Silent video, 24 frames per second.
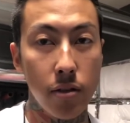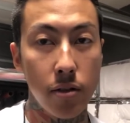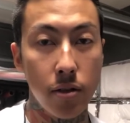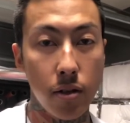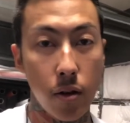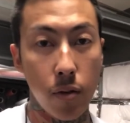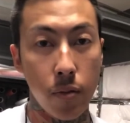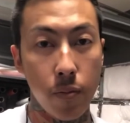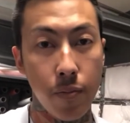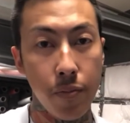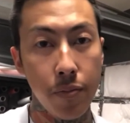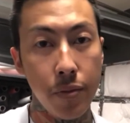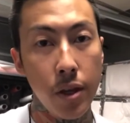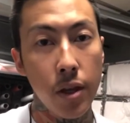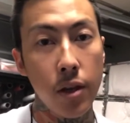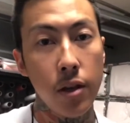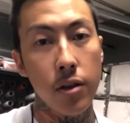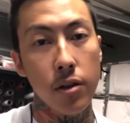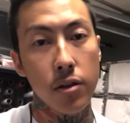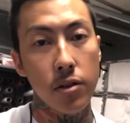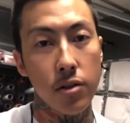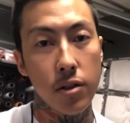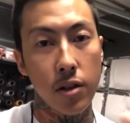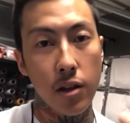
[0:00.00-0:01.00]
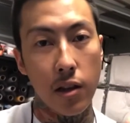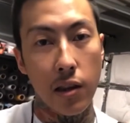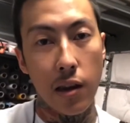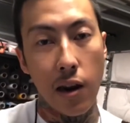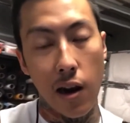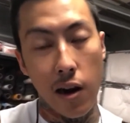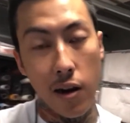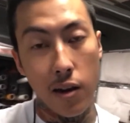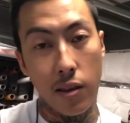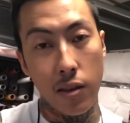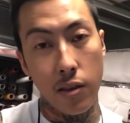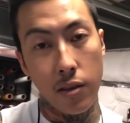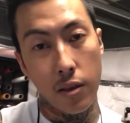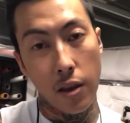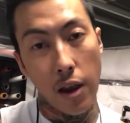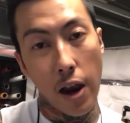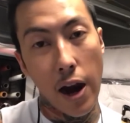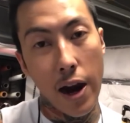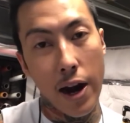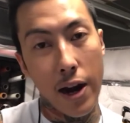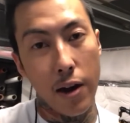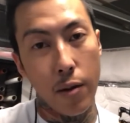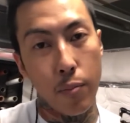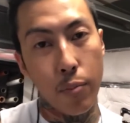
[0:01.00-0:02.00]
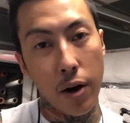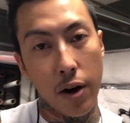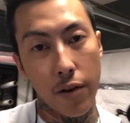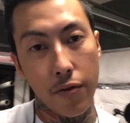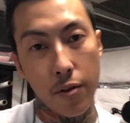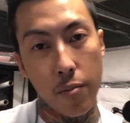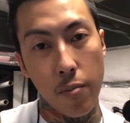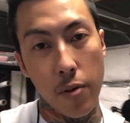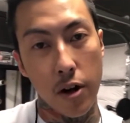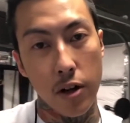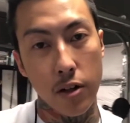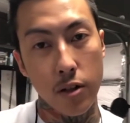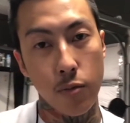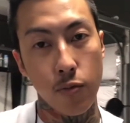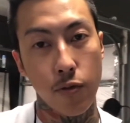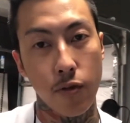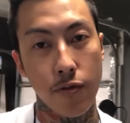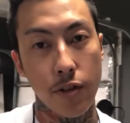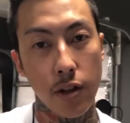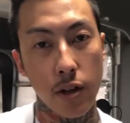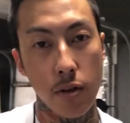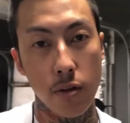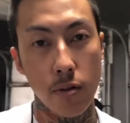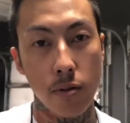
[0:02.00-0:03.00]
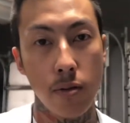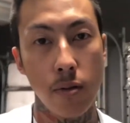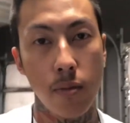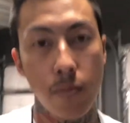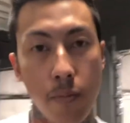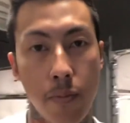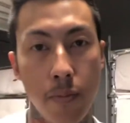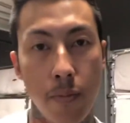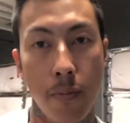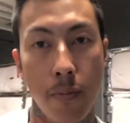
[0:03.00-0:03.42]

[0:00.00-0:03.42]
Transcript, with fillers: So you see a lot higher profit margin with those.